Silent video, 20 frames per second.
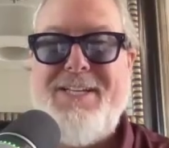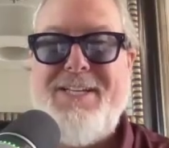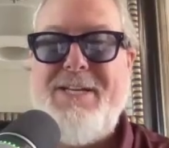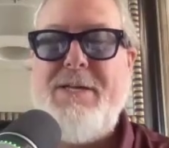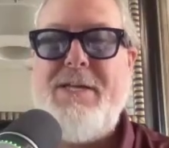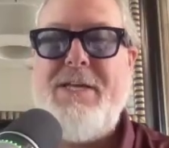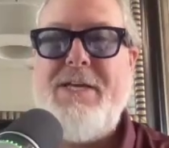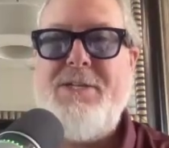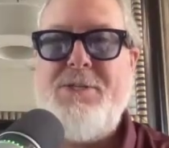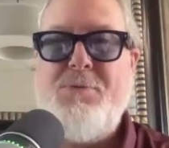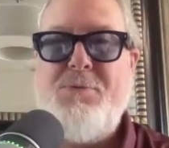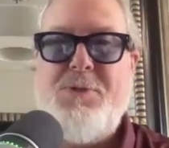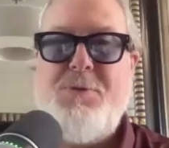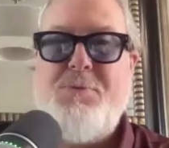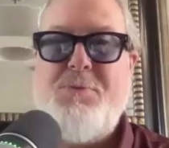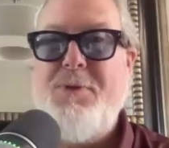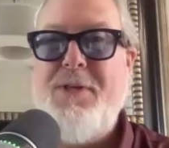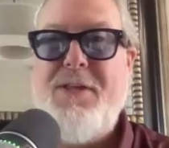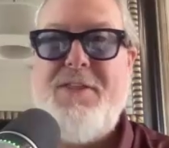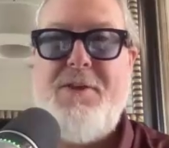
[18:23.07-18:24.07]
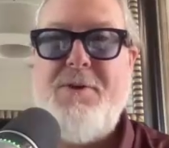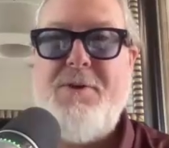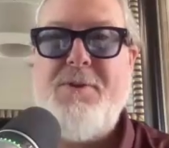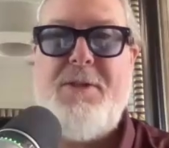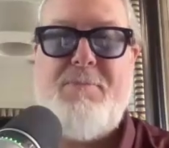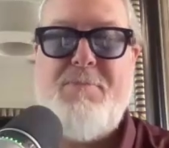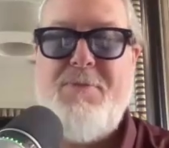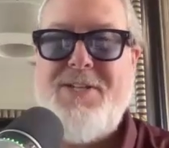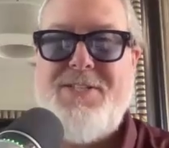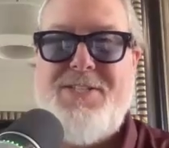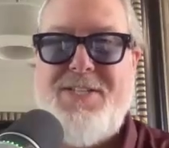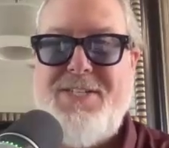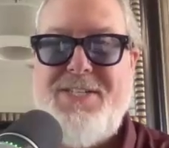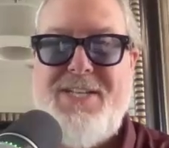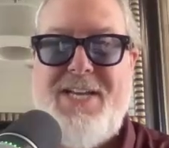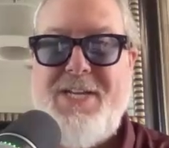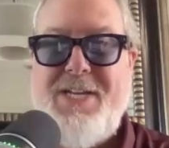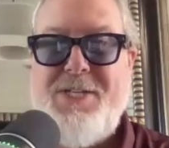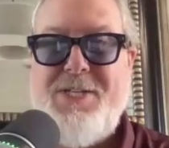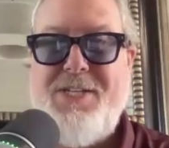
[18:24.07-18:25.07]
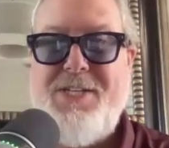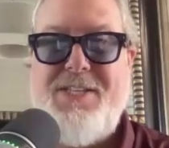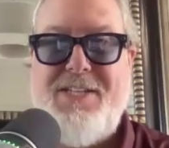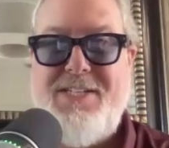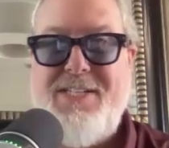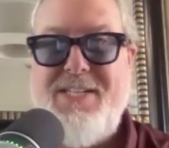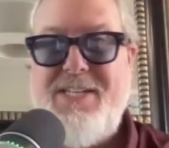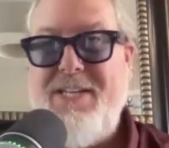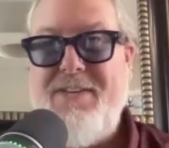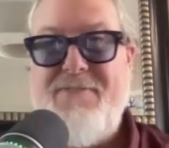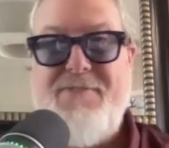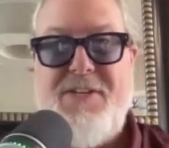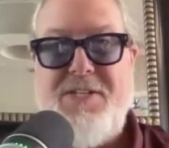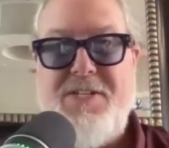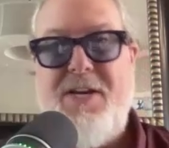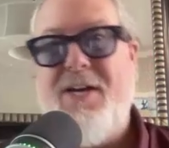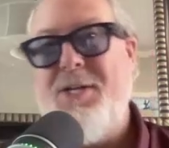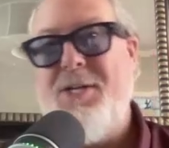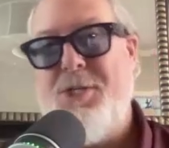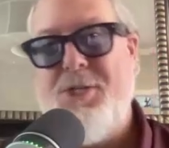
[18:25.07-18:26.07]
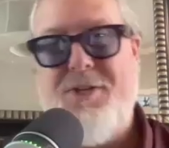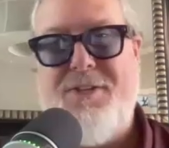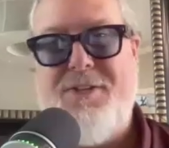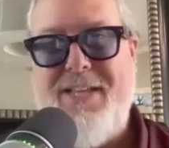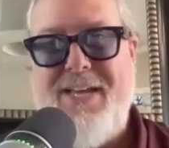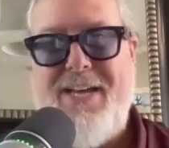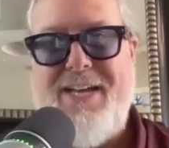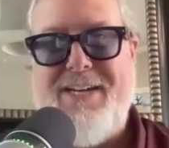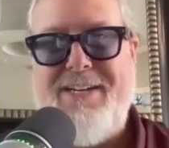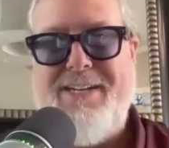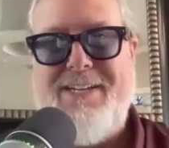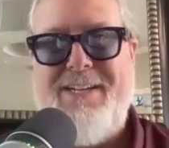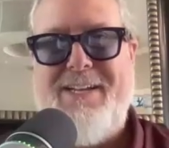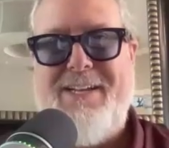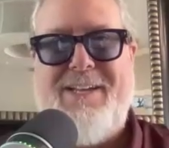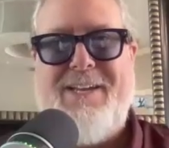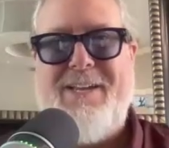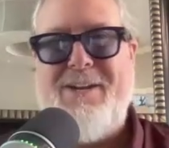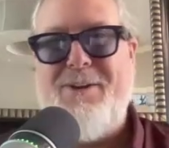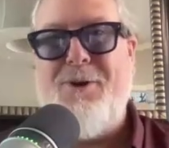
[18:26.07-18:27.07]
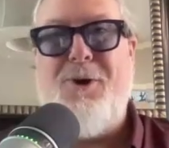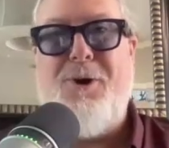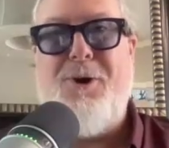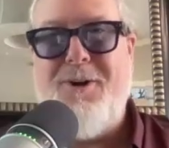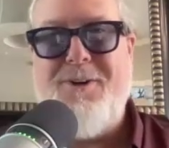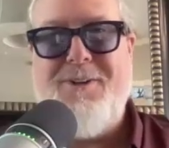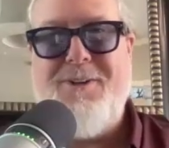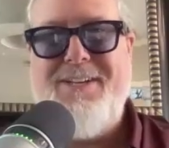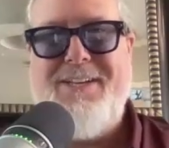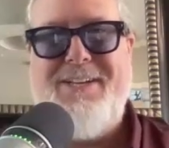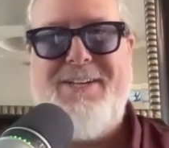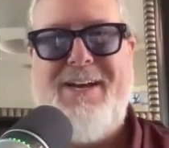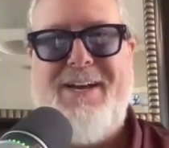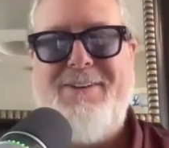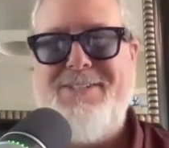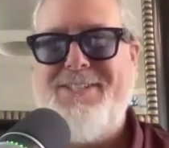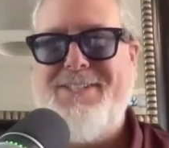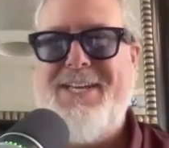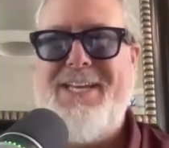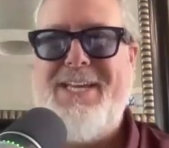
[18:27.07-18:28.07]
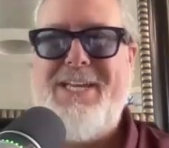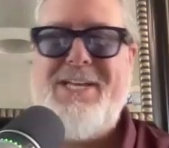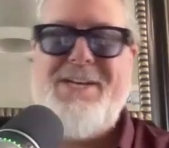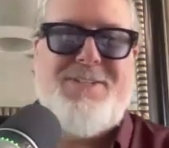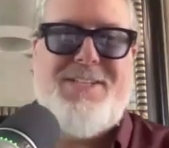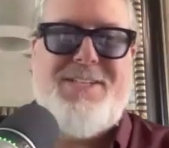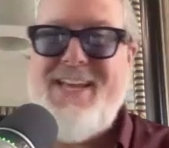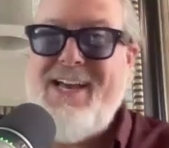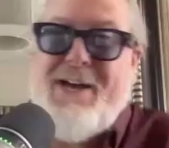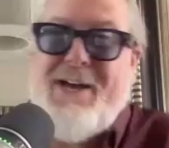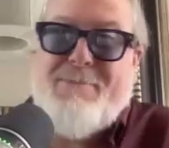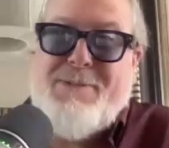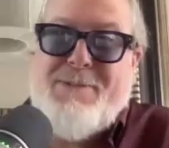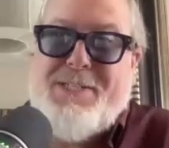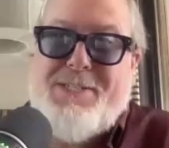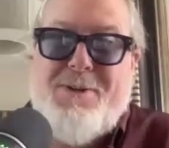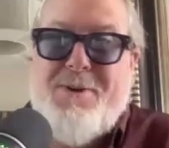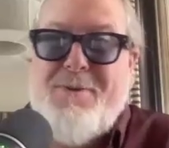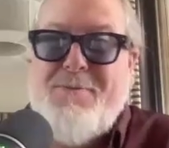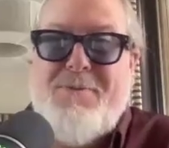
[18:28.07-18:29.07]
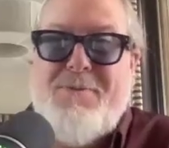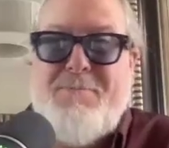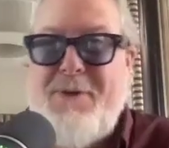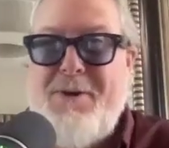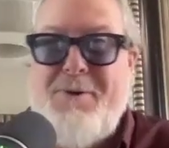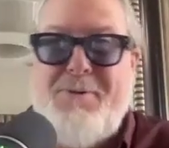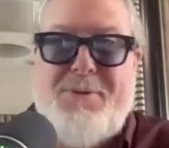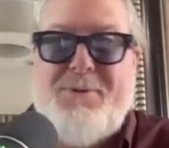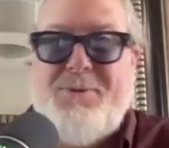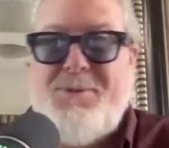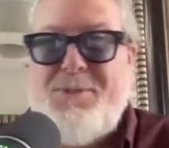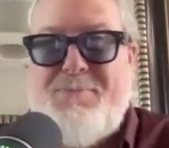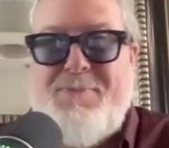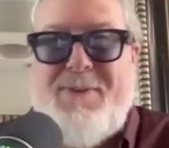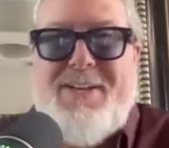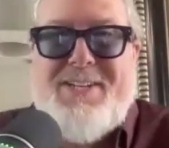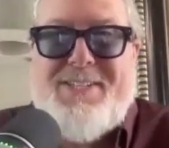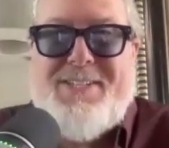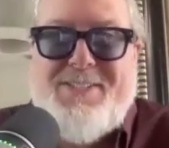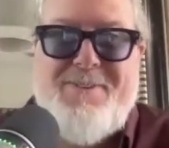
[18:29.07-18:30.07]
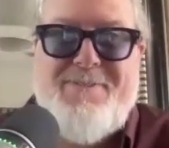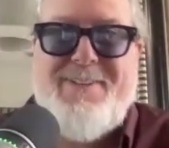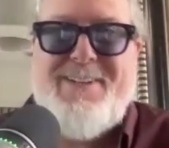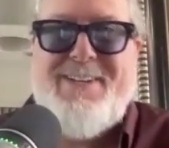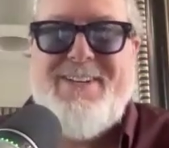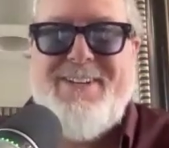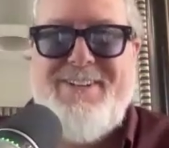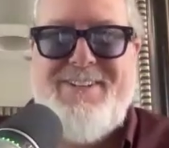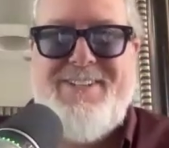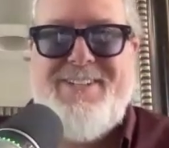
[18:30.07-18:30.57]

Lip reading: His was really the only presentation that didn't even touch on that at all. He goes, yeah, I'm just over in my own little space over here.